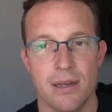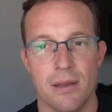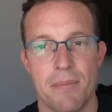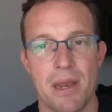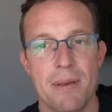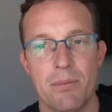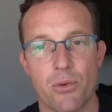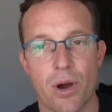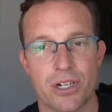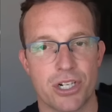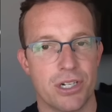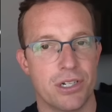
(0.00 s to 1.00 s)
Many people
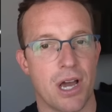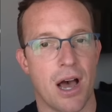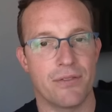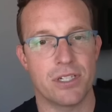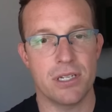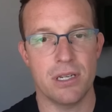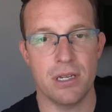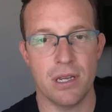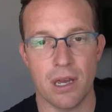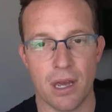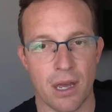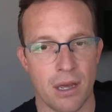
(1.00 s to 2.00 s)
questioned, obviously,
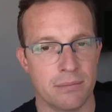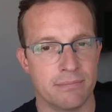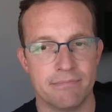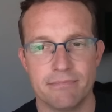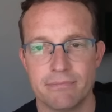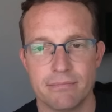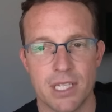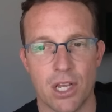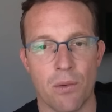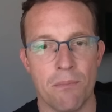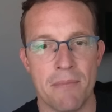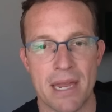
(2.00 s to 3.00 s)

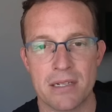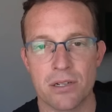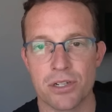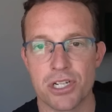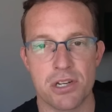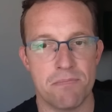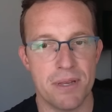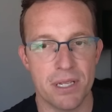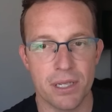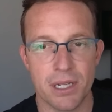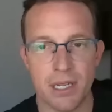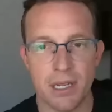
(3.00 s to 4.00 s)
mental
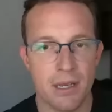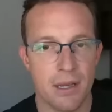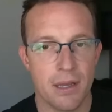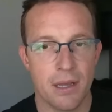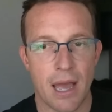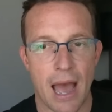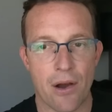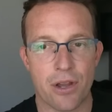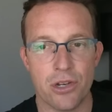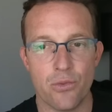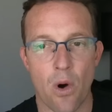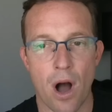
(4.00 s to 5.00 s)
stability. How can
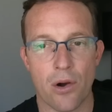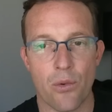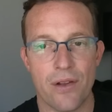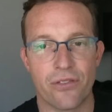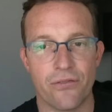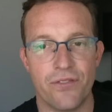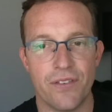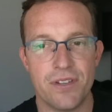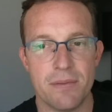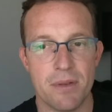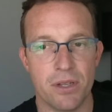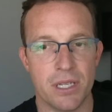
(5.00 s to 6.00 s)
you walk away from
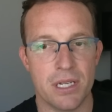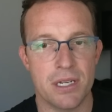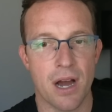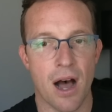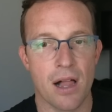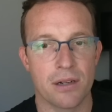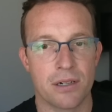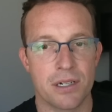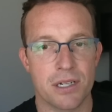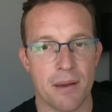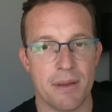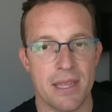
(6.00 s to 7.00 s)
$50 million? I
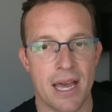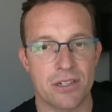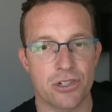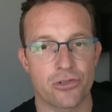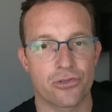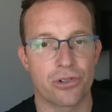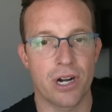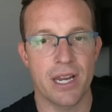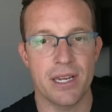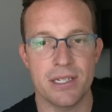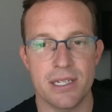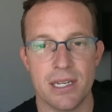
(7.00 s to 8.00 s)
mean, that's
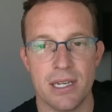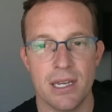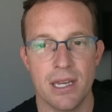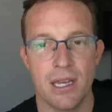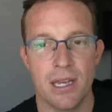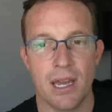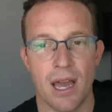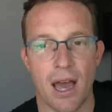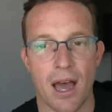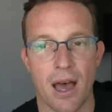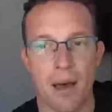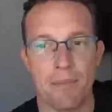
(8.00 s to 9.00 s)
crazy.
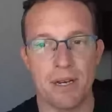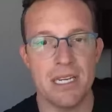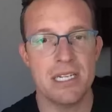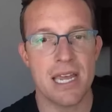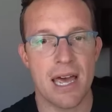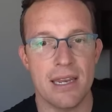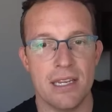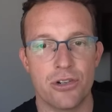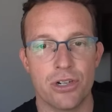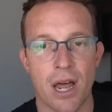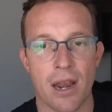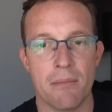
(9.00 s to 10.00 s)
But he said he
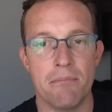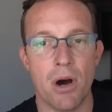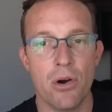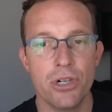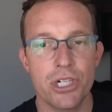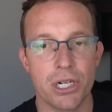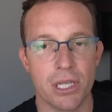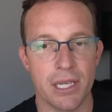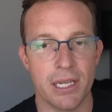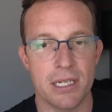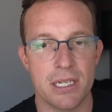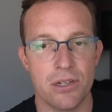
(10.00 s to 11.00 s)
could not emotionally
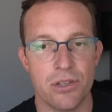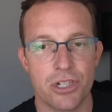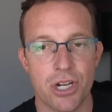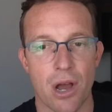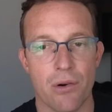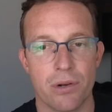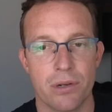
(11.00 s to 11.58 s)
continue the show.